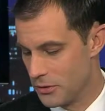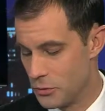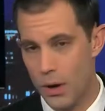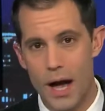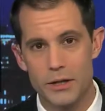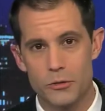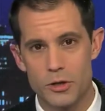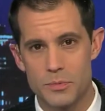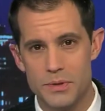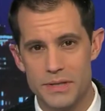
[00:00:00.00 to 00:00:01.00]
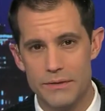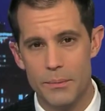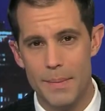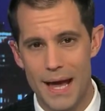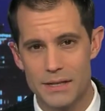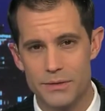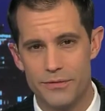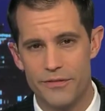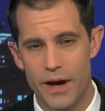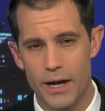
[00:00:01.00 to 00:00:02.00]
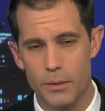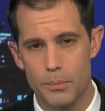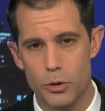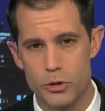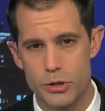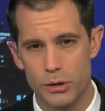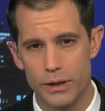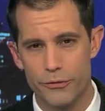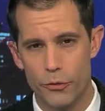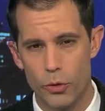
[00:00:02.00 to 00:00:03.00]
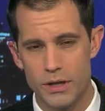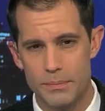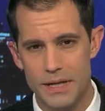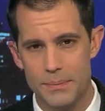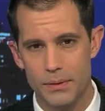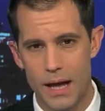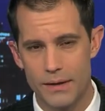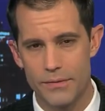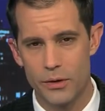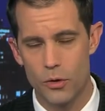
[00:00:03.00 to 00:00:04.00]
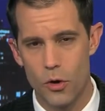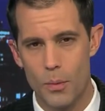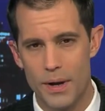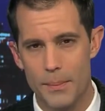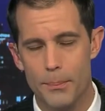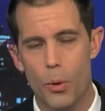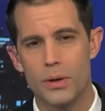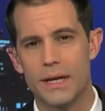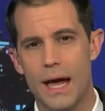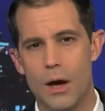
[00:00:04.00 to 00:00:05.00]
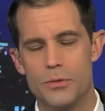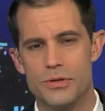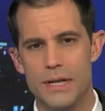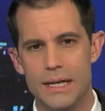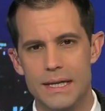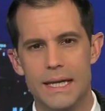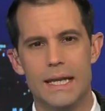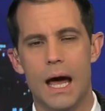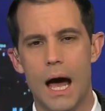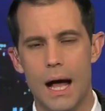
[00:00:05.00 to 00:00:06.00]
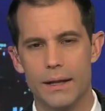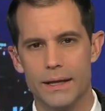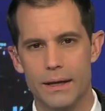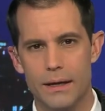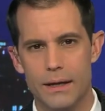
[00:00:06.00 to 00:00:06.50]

Well, on Christmas Eve, a massive fire pushed nearly 40 people out of their home at a boarding house in Holly.